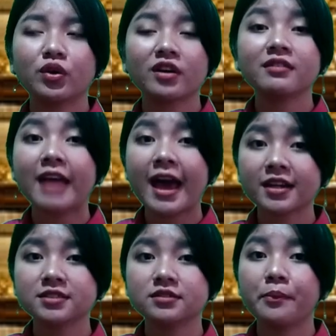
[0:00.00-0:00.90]

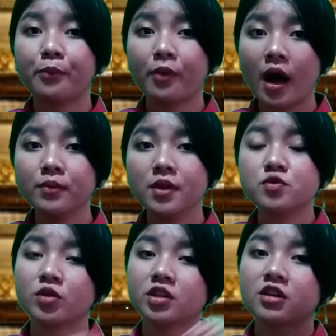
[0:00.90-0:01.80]
connect the
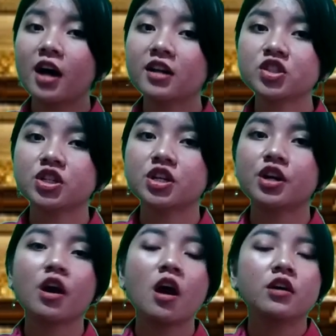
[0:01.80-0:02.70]
problems with
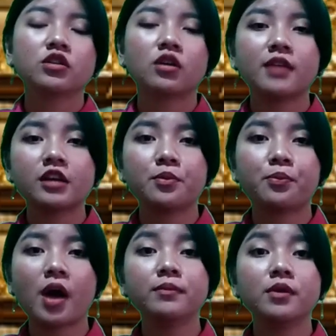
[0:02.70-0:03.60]
culture, connect the
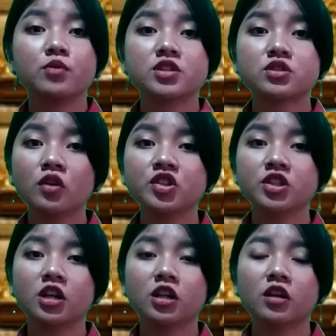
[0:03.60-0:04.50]
problem with
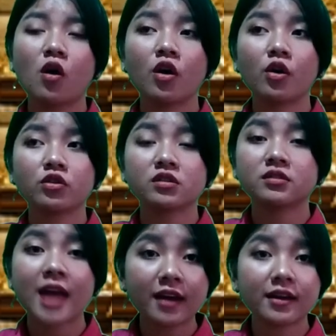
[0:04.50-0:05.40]
social, or
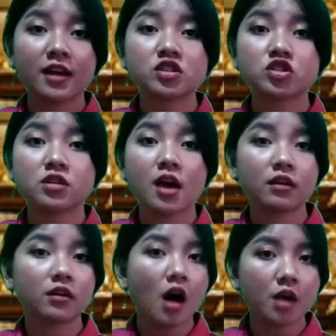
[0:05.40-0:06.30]
connect it to the
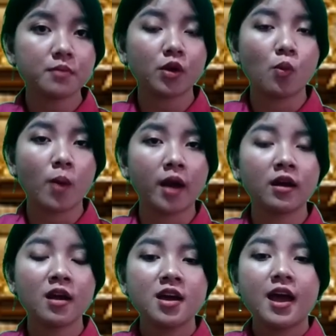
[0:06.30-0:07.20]
economic one,
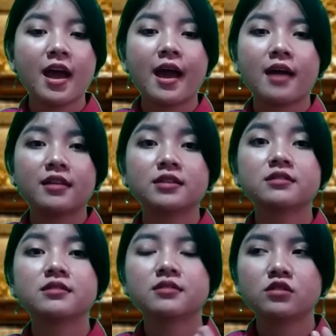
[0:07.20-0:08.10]
and
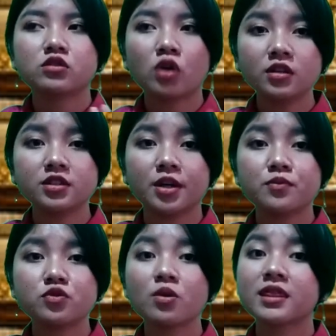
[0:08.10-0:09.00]
told them
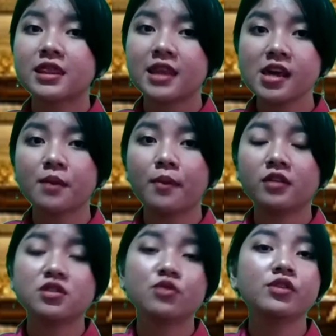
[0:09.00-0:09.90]
to think
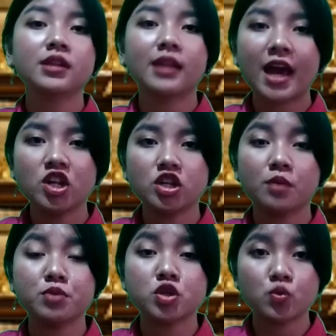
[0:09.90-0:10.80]
about the
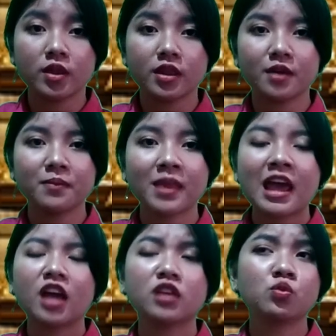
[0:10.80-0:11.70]
relation between them.
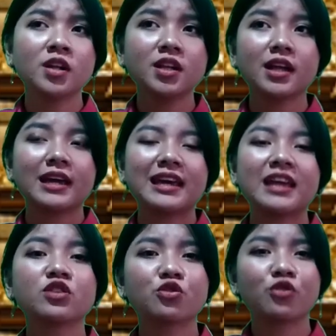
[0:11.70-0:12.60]
It will
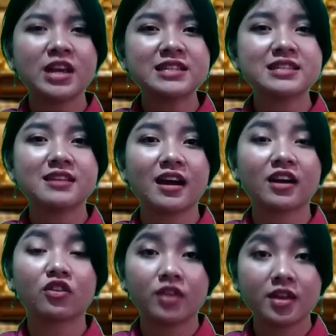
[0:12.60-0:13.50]
increase
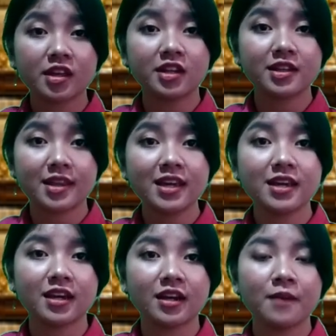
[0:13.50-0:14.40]
their critical
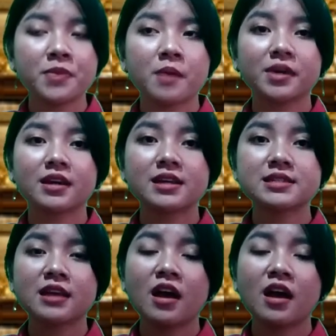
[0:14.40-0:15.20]
thinking, because